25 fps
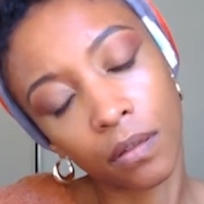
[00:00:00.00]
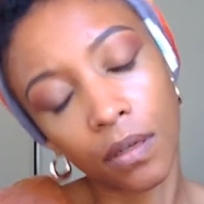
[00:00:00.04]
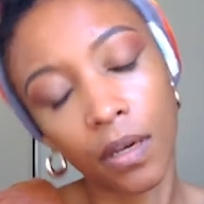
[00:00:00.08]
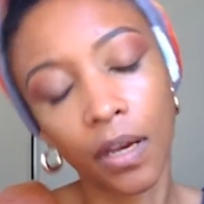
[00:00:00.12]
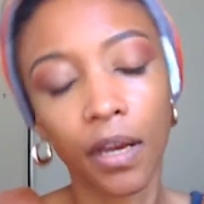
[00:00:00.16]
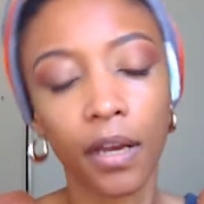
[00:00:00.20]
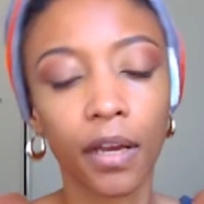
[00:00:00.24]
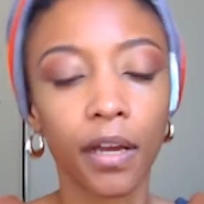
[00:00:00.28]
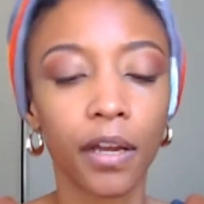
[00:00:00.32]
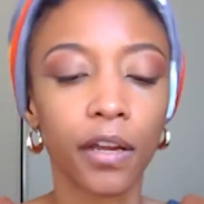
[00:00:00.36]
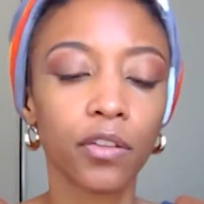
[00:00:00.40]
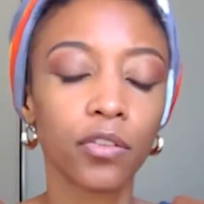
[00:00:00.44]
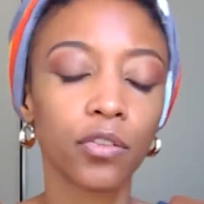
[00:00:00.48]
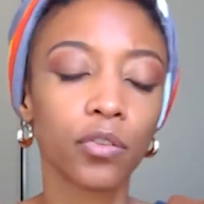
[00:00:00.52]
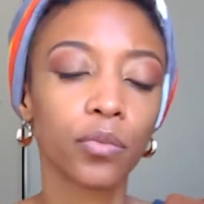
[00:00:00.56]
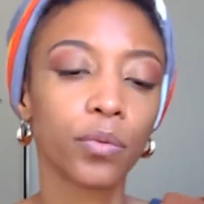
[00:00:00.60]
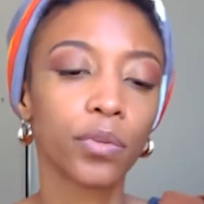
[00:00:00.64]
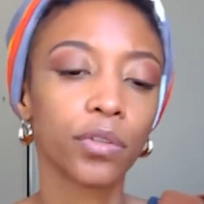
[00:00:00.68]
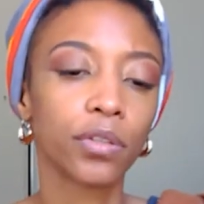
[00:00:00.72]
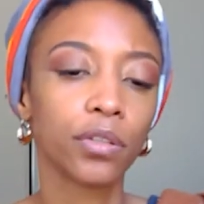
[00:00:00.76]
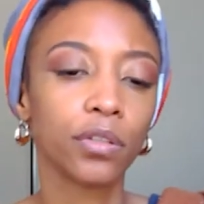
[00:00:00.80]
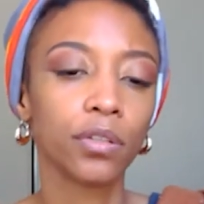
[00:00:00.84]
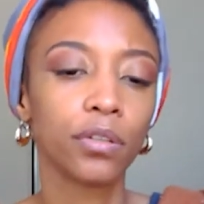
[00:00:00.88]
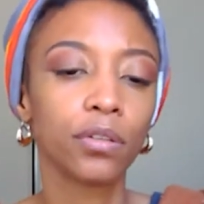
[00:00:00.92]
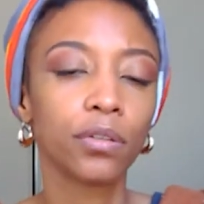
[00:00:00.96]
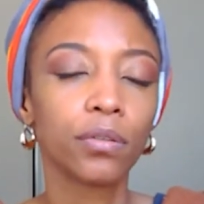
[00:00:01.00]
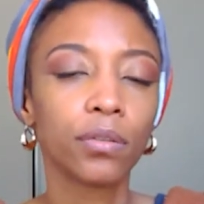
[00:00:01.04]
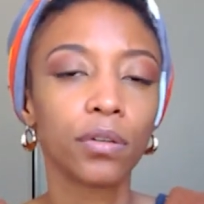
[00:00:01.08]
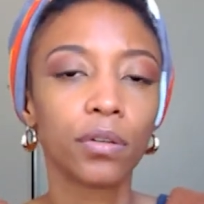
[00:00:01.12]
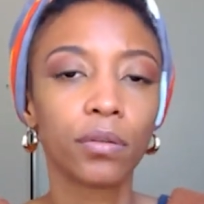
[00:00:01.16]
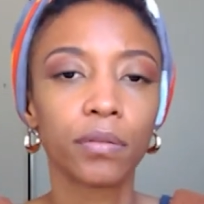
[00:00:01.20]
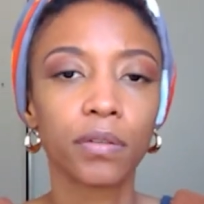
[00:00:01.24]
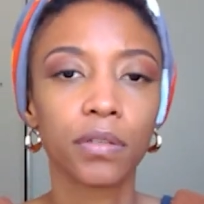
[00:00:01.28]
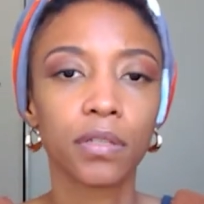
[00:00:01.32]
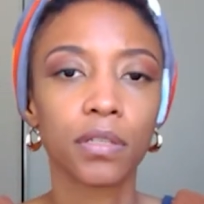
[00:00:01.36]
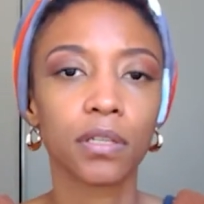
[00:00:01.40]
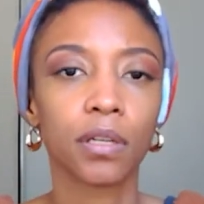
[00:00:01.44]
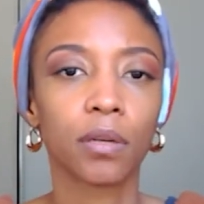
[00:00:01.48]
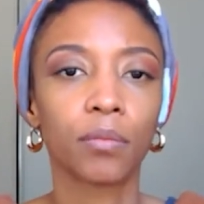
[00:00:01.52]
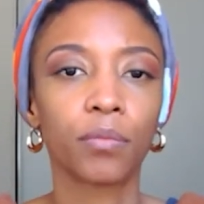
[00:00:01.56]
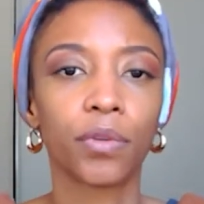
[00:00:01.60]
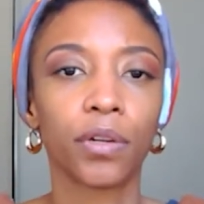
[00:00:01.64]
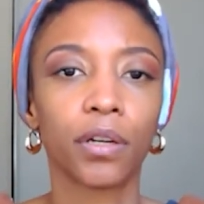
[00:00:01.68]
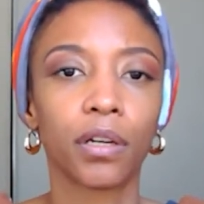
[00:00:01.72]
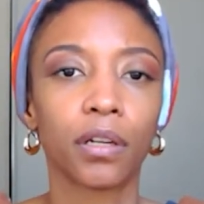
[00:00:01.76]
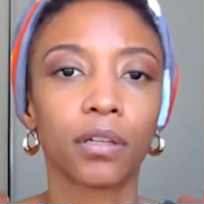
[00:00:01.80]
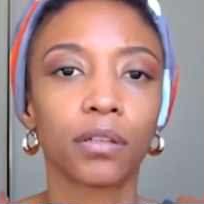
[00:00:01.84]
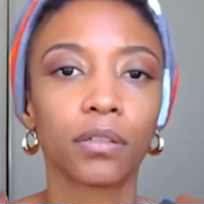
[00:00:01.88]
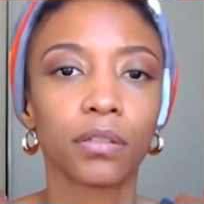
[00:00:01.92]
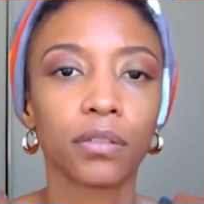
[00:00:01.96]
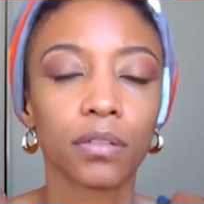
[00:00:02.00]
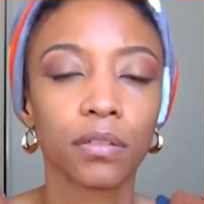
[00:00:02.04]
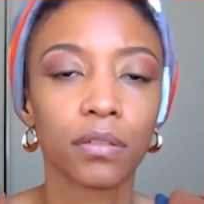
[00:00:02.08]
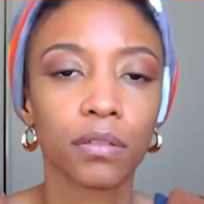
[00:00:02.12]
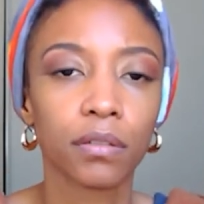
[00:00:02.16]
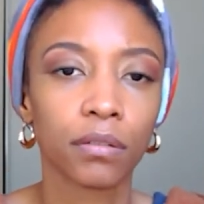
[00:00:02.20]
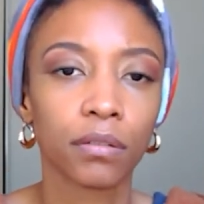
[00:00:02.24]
Either with you or with someone else.